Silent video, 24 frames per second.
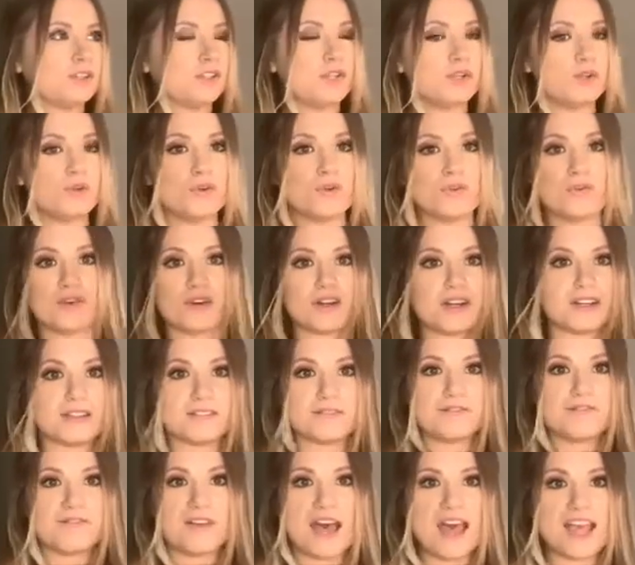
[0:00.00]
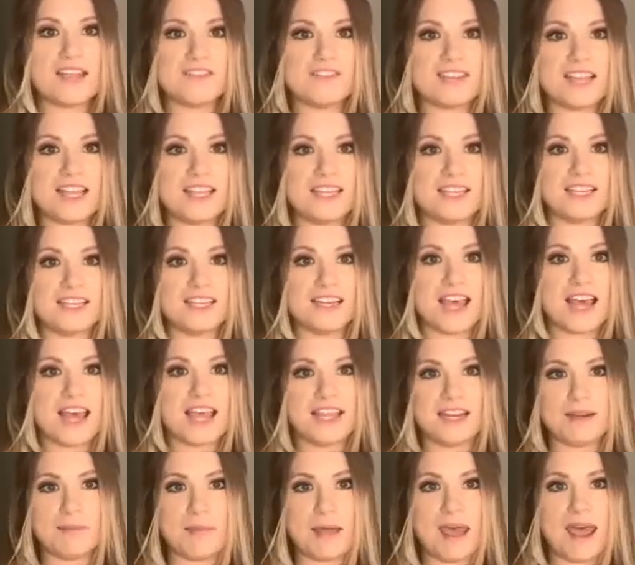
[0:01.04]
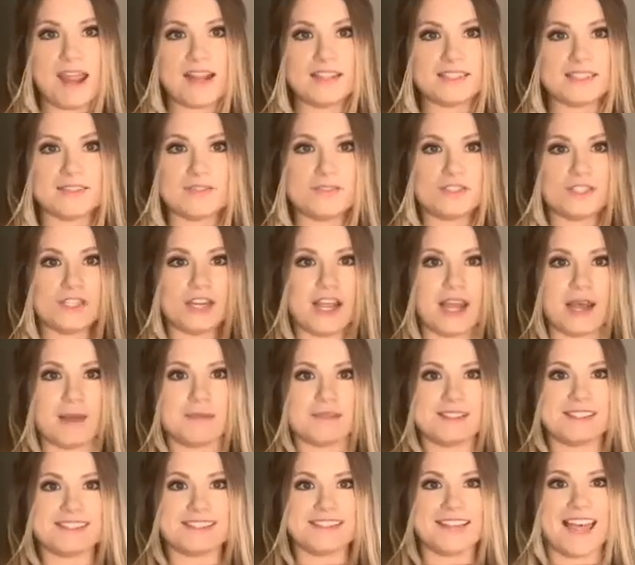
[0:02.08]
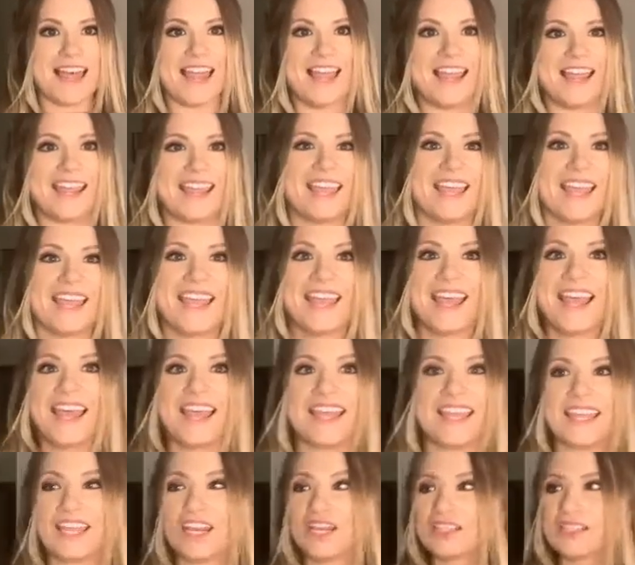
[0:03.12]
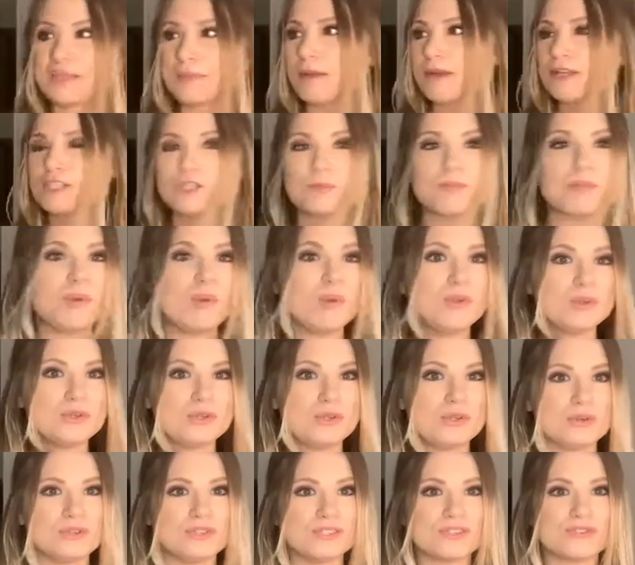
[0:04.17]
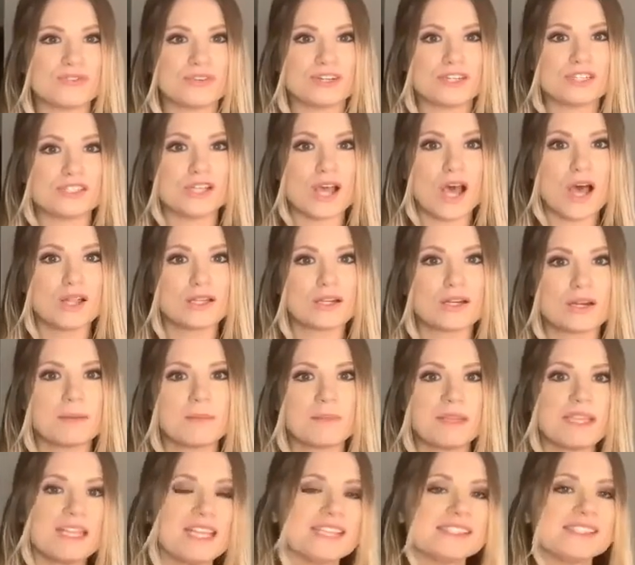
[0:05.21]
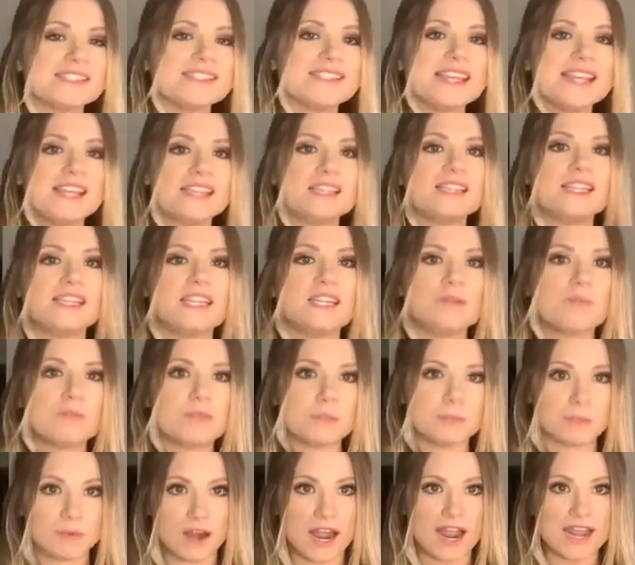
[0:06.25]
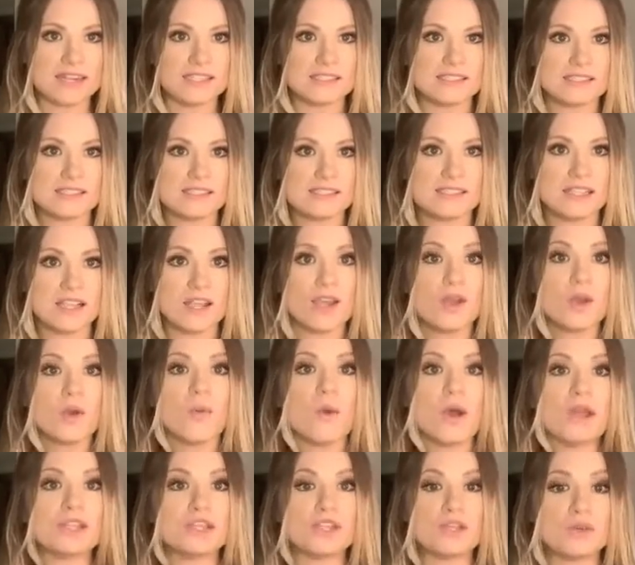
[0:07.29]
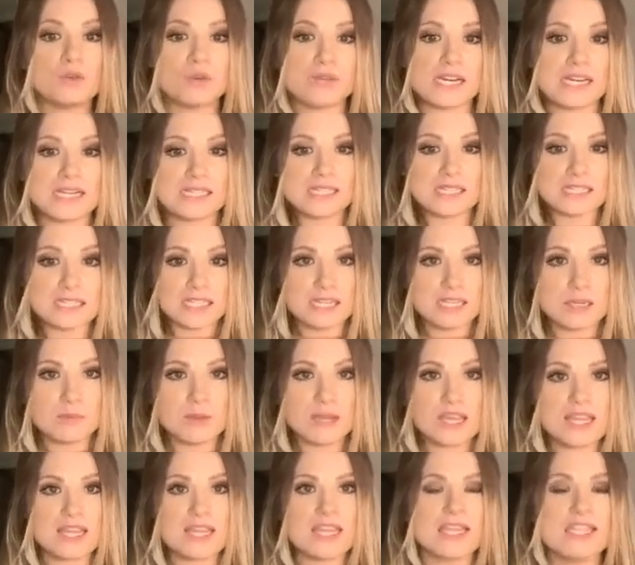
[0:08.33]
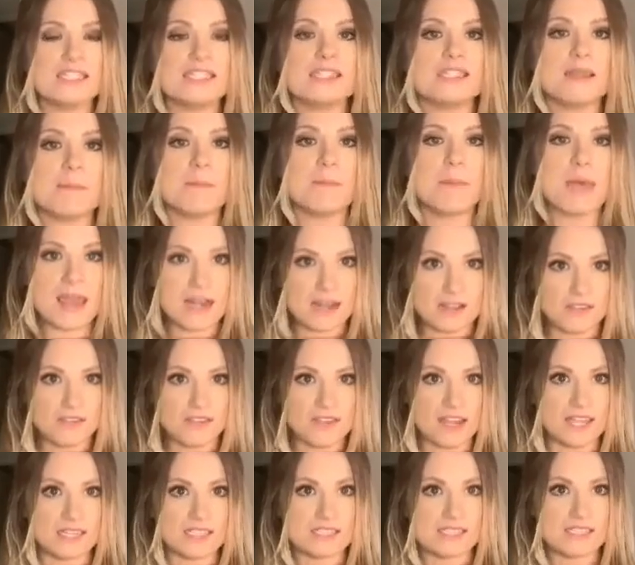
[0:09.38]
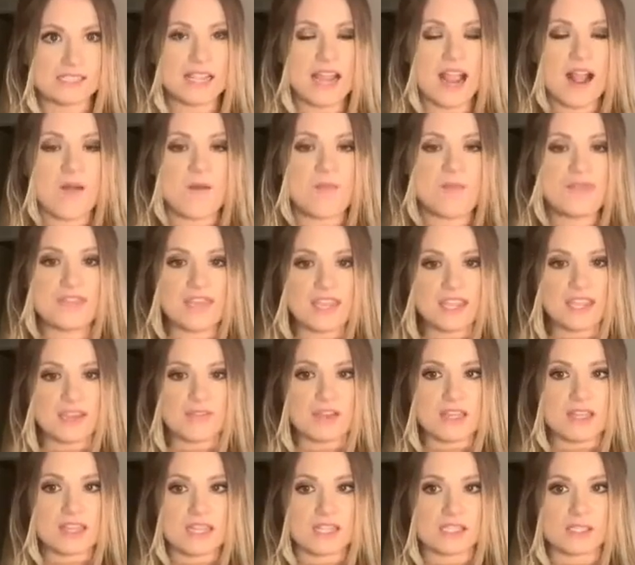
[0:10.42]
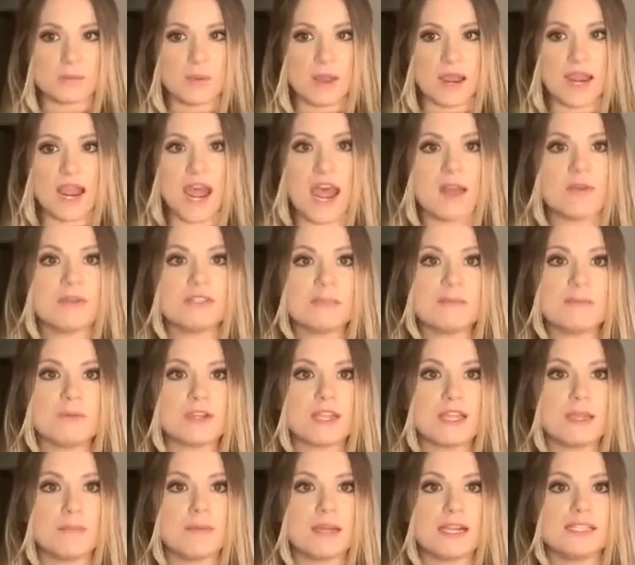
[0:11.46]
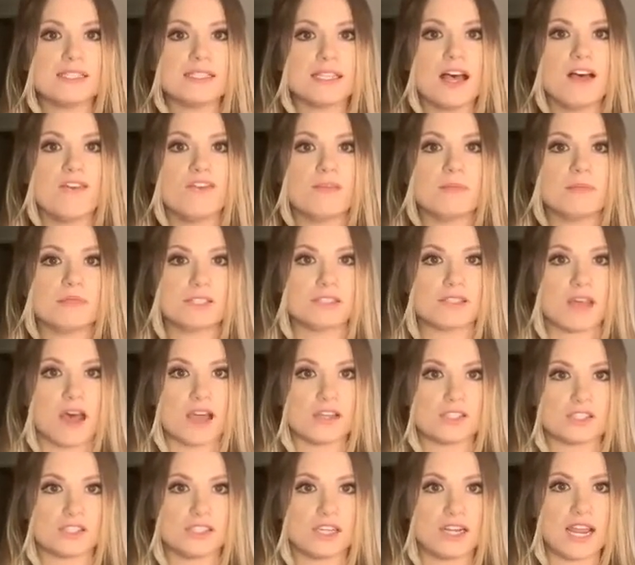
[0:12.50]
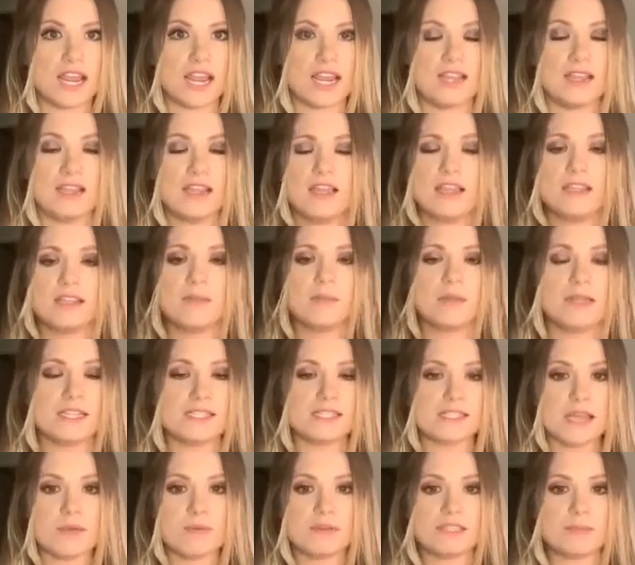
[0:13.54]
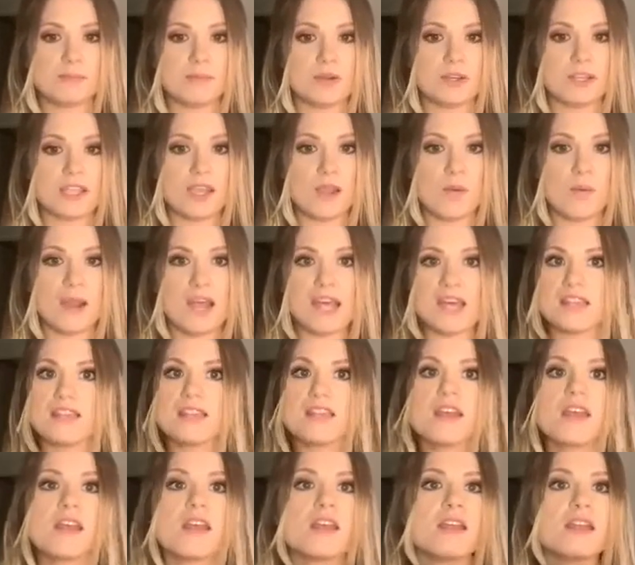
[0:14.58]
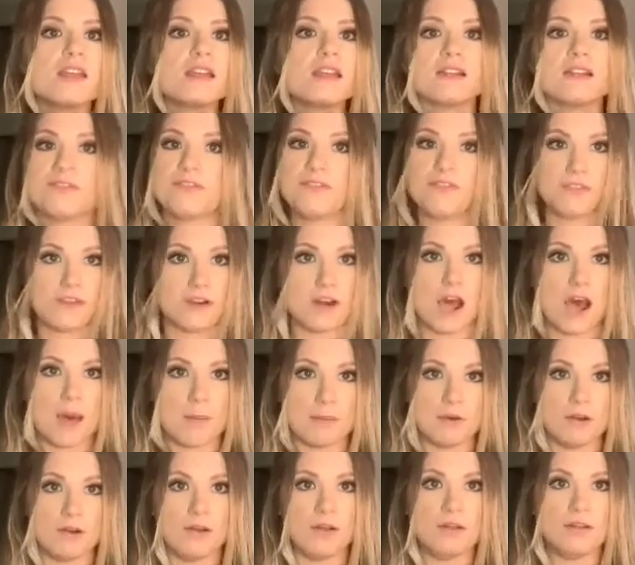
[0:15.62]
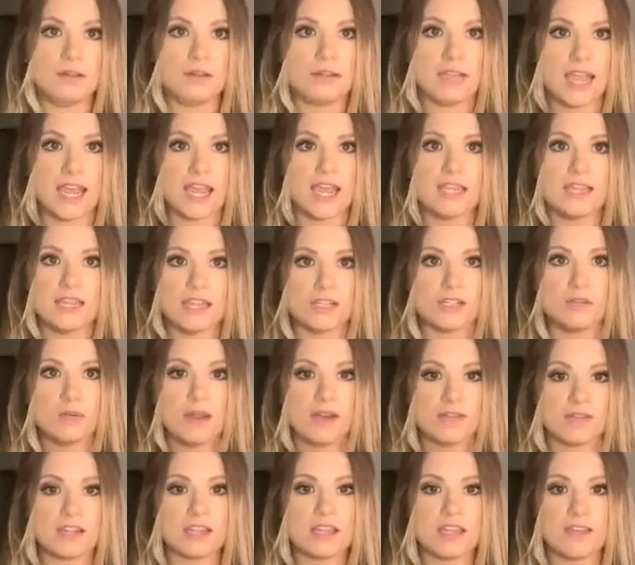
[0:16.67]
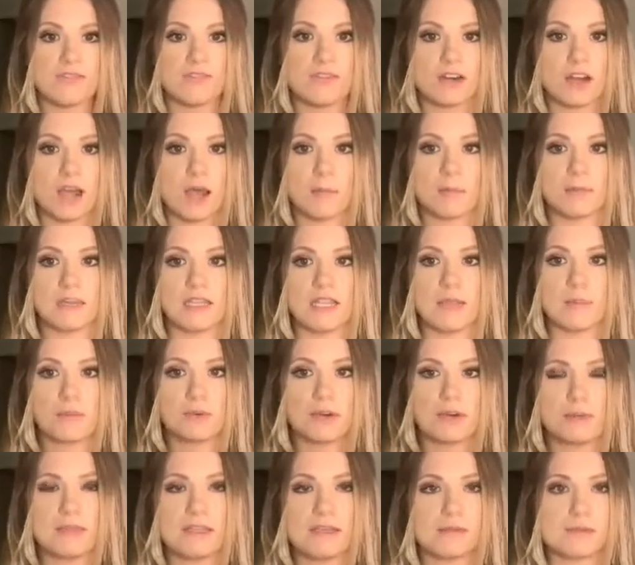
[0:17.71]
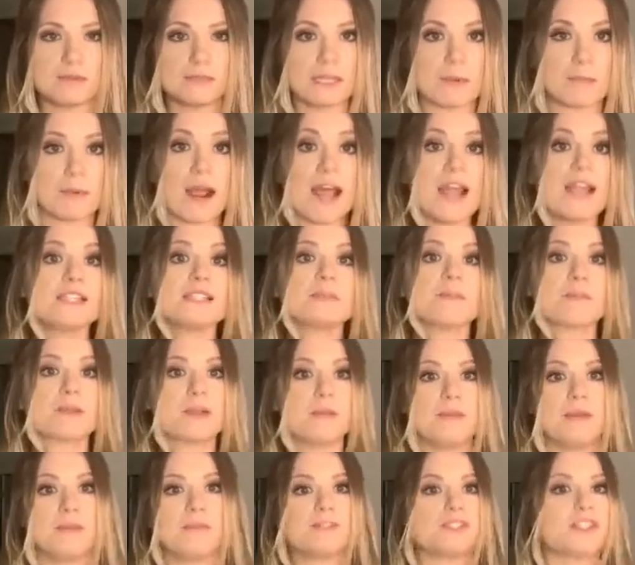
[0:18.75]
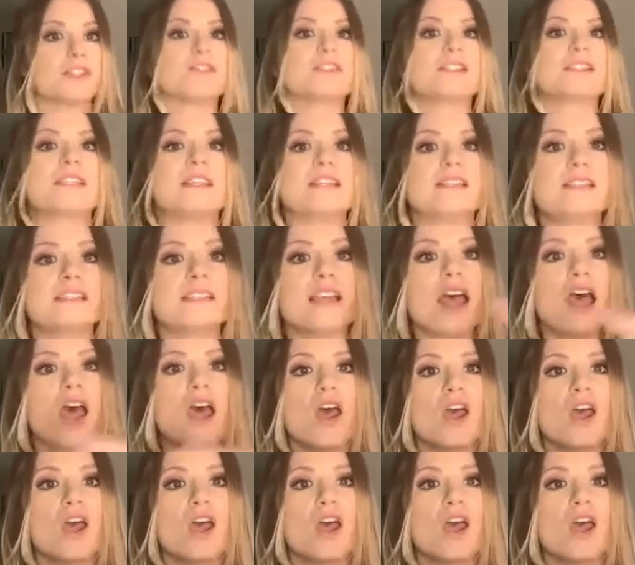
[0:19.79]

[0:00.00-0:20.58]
2 for $5.99 bags of chips. Like, here's a bunch of pool noodles for $1 a piece. They lead with price. What you need to lead with is the benefits. Think of it this way. I was booking myself a massage today. The place I was booking with, phenomenal, okay? They do everything phenomenally. Premium price, premium services.